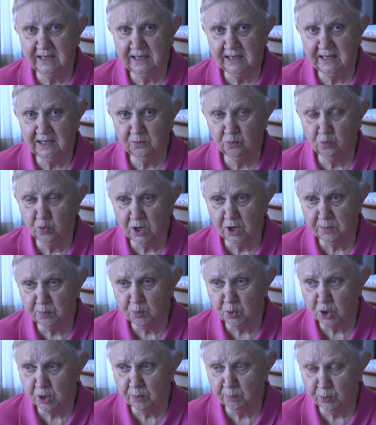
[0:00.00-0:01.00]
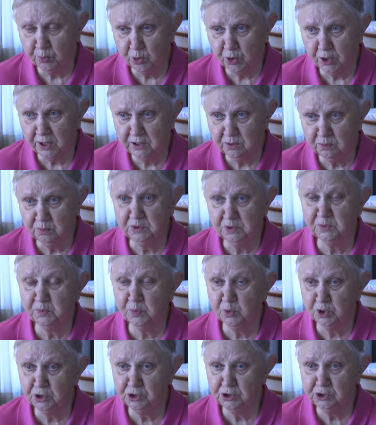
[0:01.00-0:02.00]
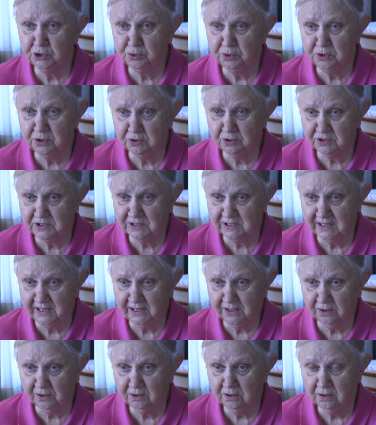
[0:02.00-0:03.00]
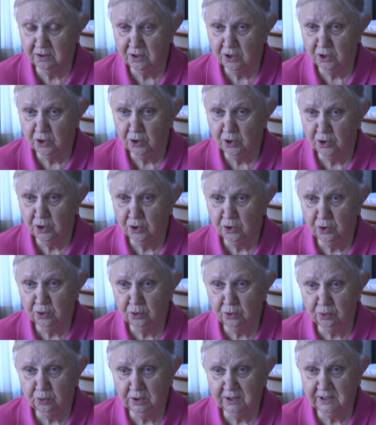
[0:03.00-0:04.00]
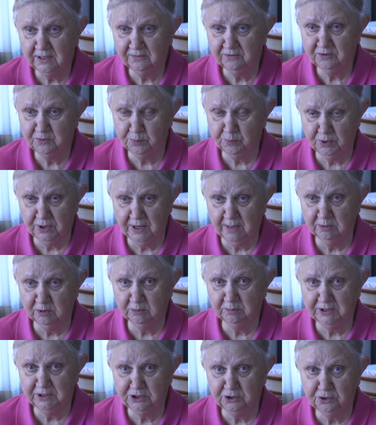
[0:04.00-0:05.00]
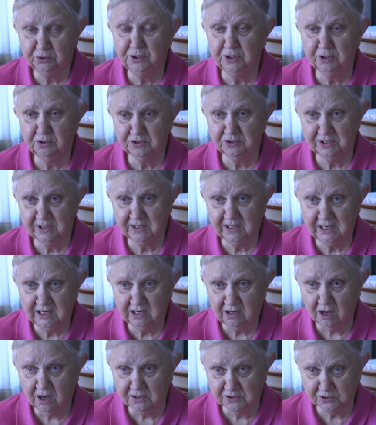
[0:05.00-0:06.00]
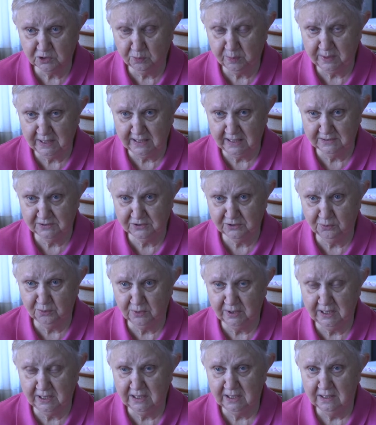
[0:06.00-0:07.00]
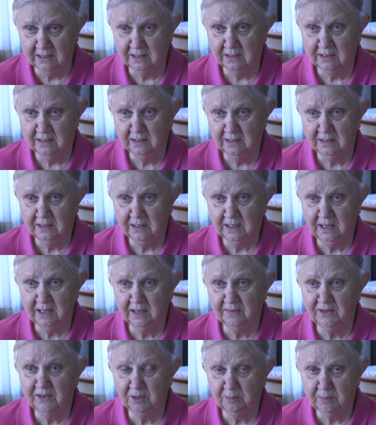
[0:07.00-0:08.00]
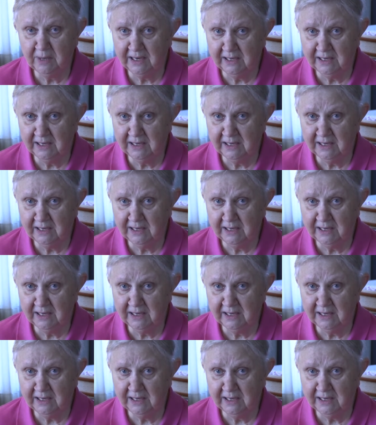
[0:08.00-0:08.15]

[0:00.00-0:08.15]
had one more boy who was born 2 years later, who lived probably 2 years, and he also passed away. And then my